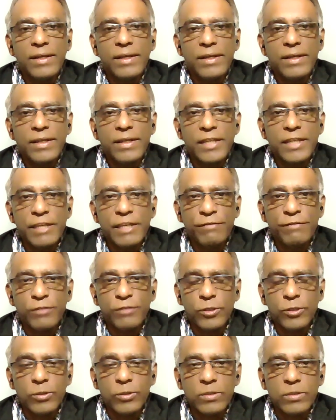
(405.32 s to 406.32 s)
He
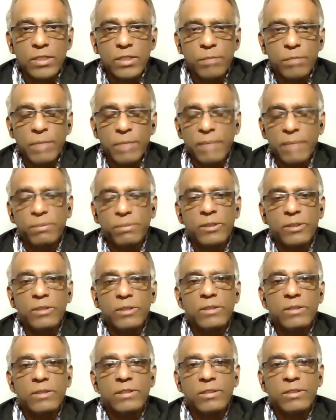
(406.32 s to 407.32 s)
fooled
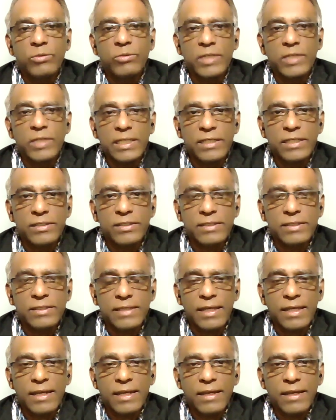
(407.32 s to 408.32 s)
people with his
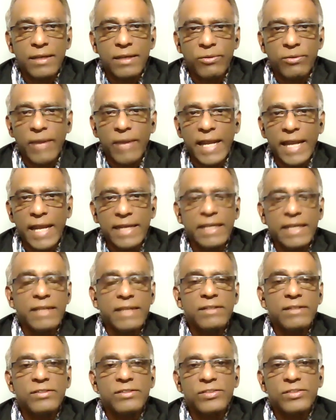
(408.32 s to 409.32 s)

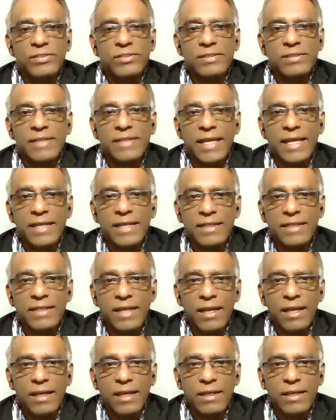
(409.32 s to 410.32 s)
writings and
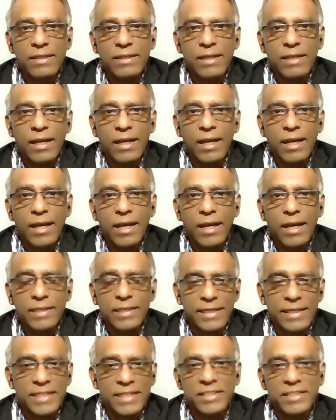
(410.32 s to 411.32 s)

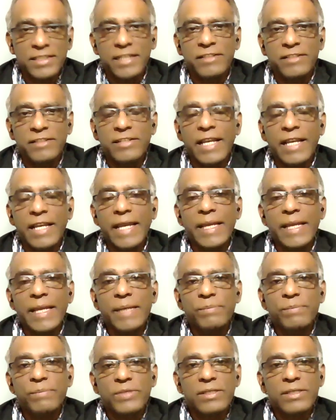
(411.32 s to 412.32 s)
the cassette
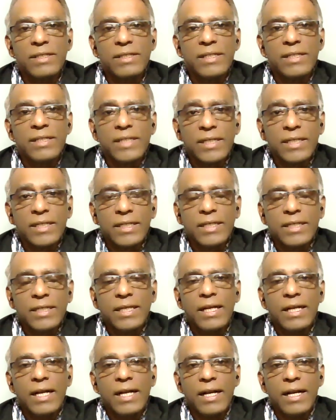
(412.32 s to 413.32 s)
tapes.
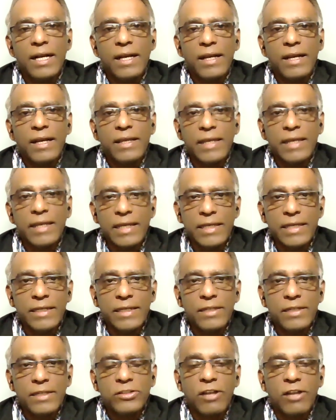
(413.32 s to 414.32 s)

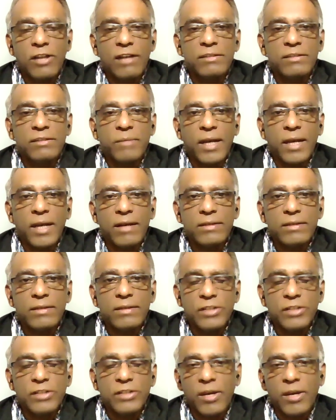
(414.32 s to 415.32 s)
He talked
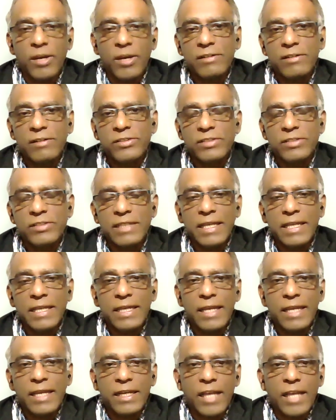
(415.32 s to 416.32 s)
about
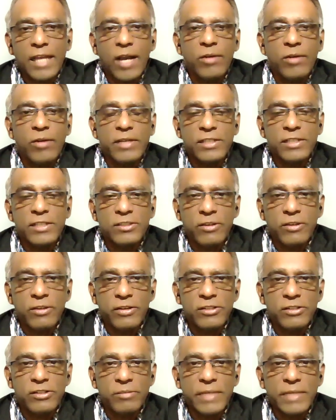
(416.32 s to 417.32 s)
democracy and how he is
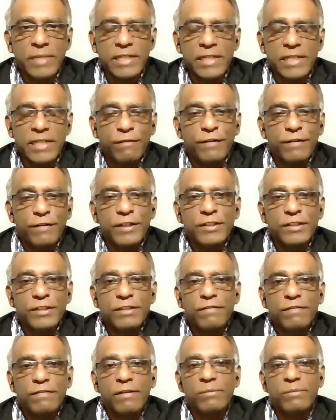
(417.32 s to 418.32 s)
going to be
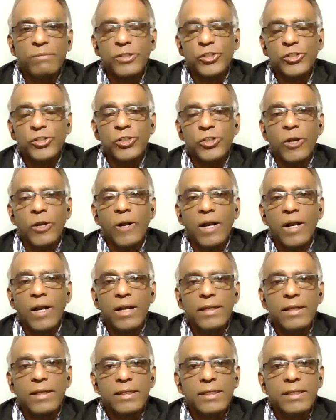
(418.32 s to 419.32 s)
different from the
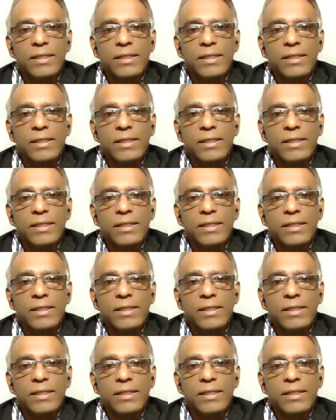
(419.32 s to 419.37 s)
Shah.